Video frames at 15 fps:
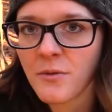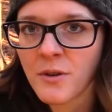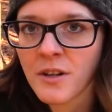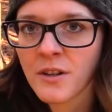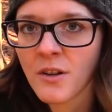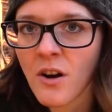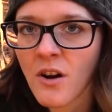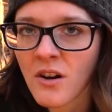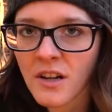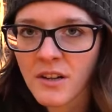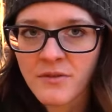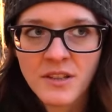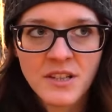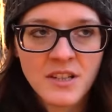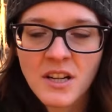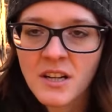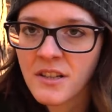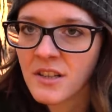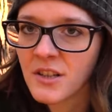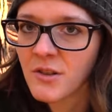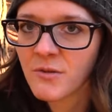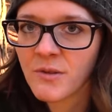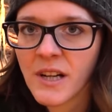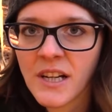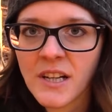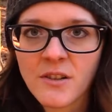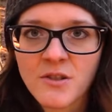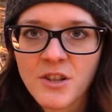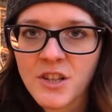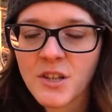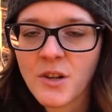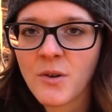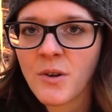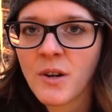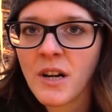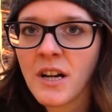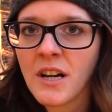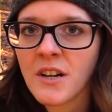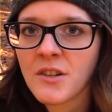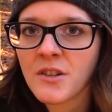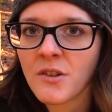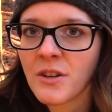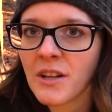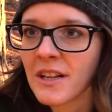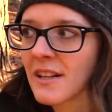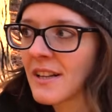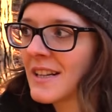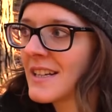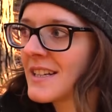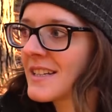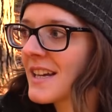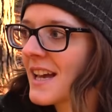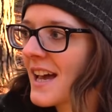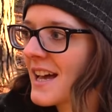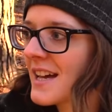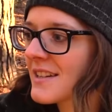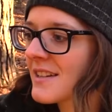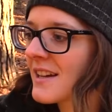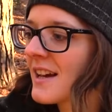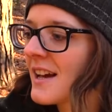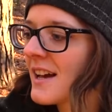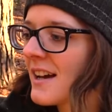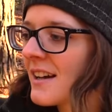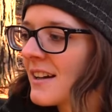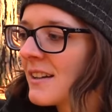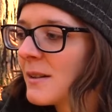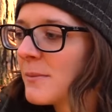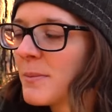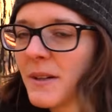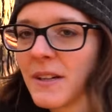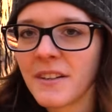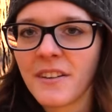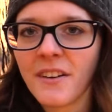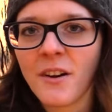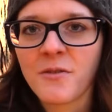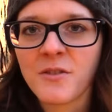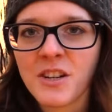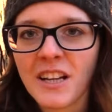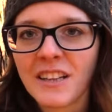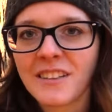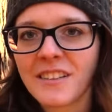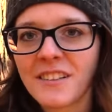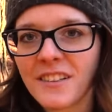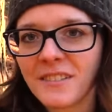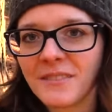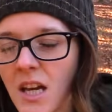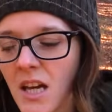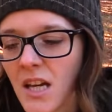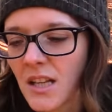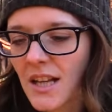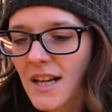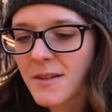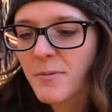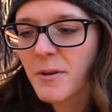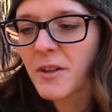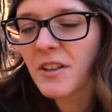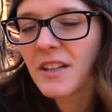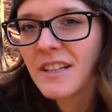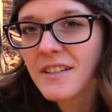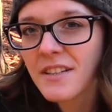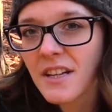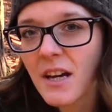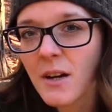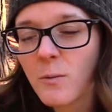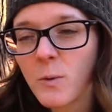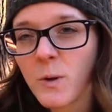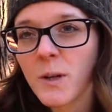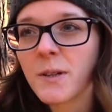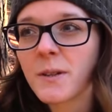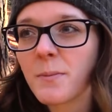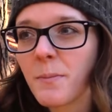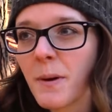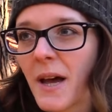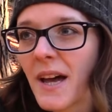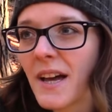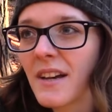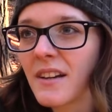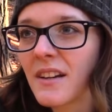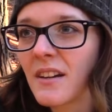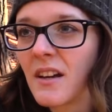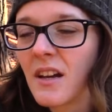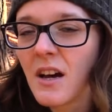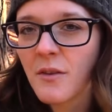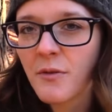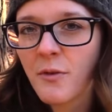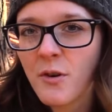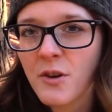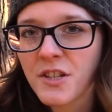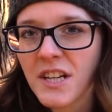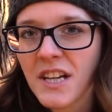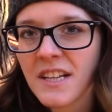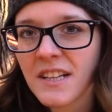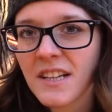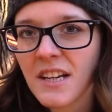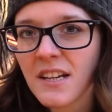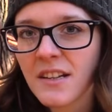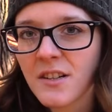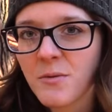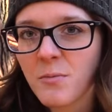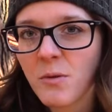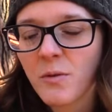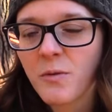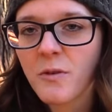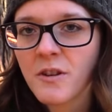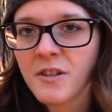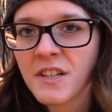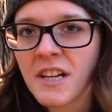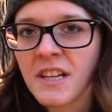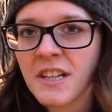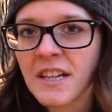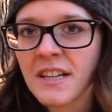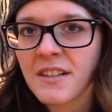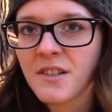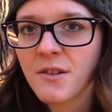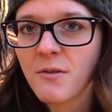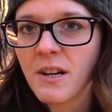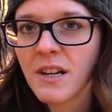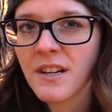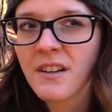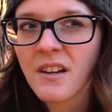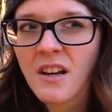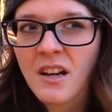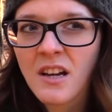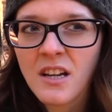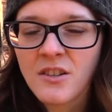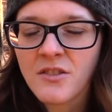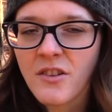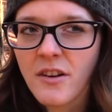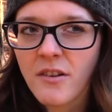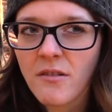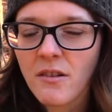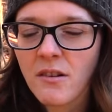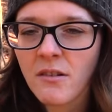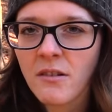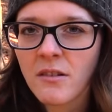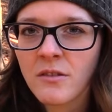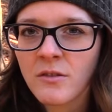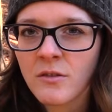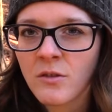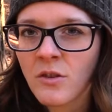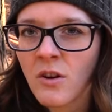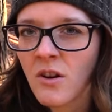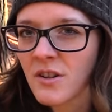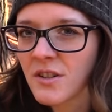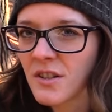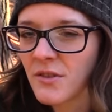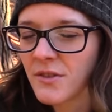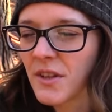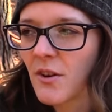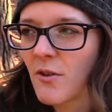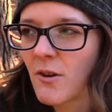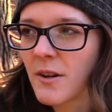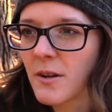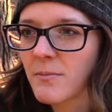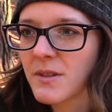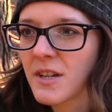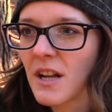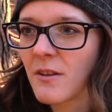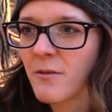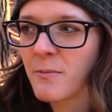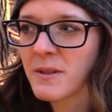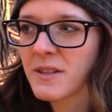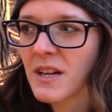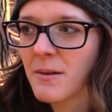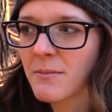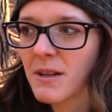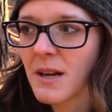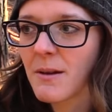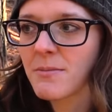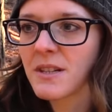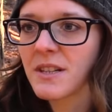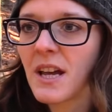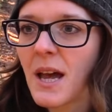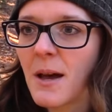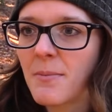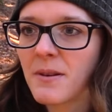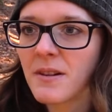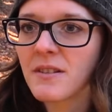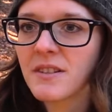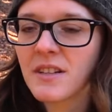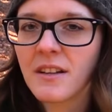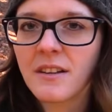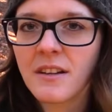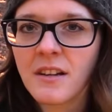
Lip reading: for the dog if it's starting to rain or snow, so that at least he has a little bit of shelter. And last but not least, I would pack a first aid kit. A small first aid kit is great. In general, dogs don't hurt themselves, but sometimes it happens that